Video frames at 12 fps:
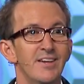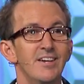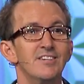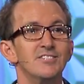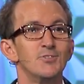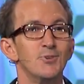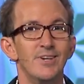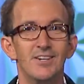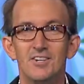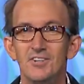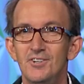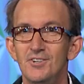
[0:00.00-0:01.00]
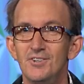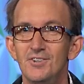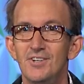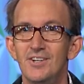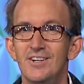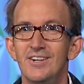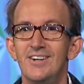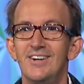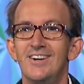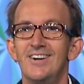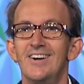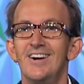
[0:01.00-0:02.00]
is renewed
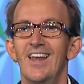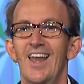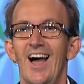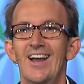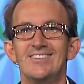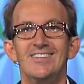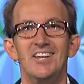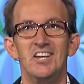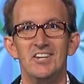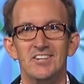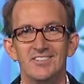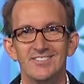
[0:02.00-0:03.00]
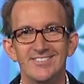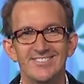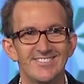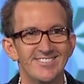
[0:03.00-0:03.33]
like the eagles.